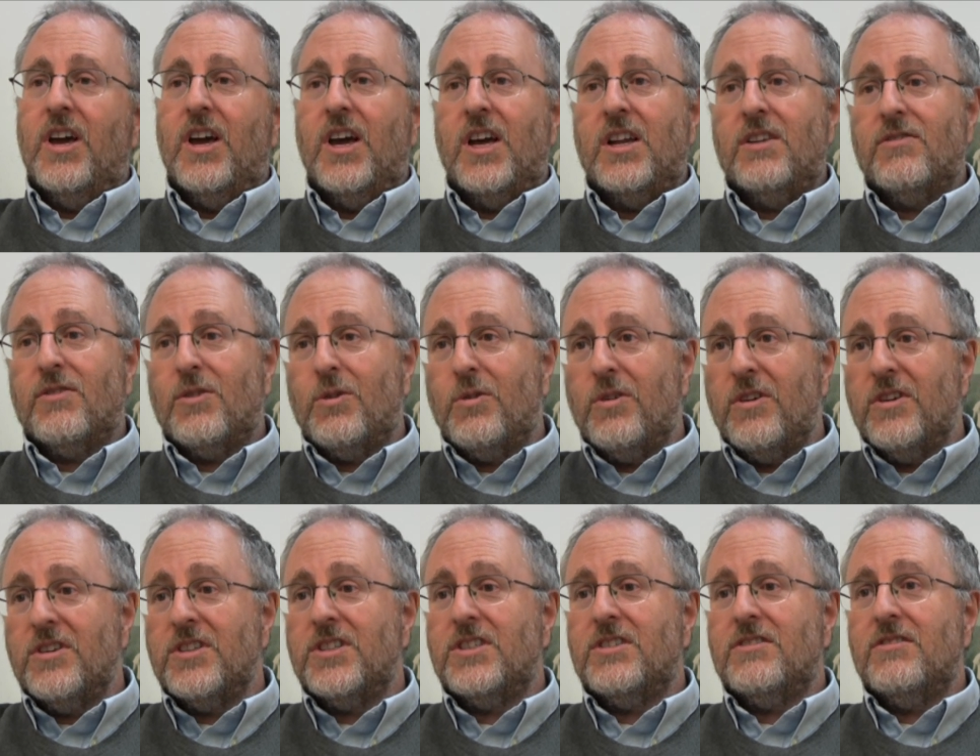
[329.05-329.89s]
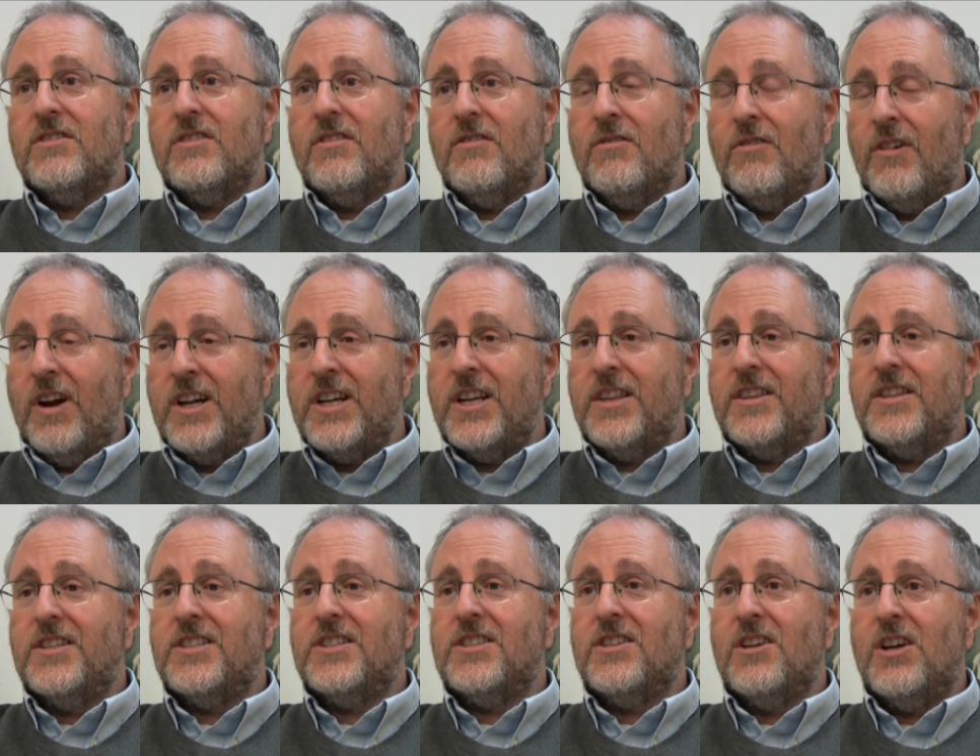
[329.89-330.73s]
And of course, right at
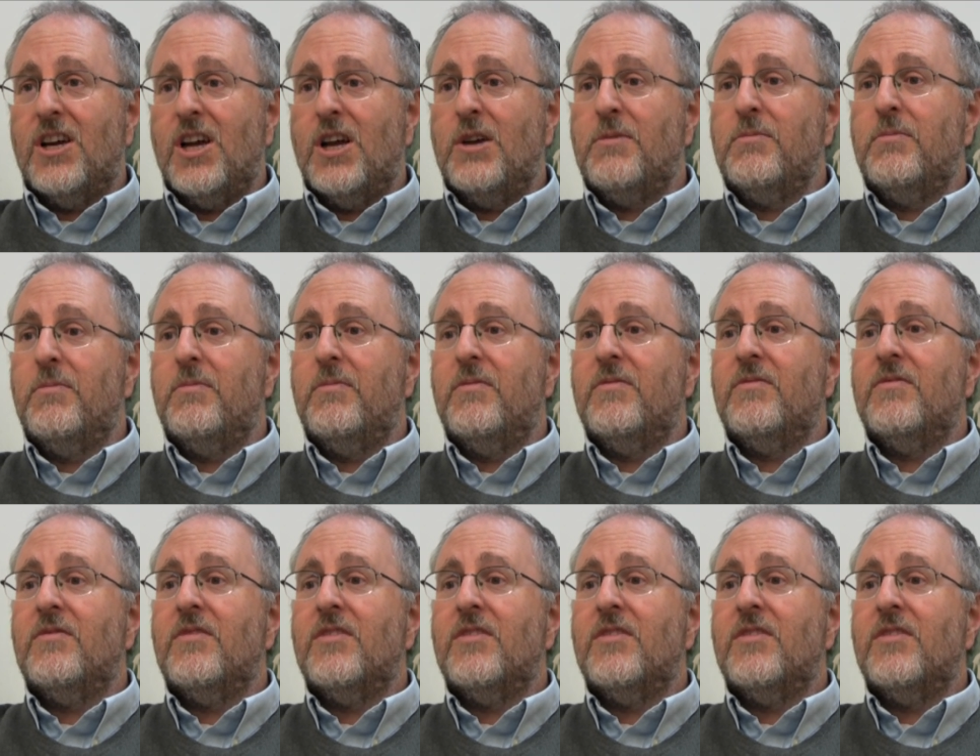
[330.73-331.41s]
this time,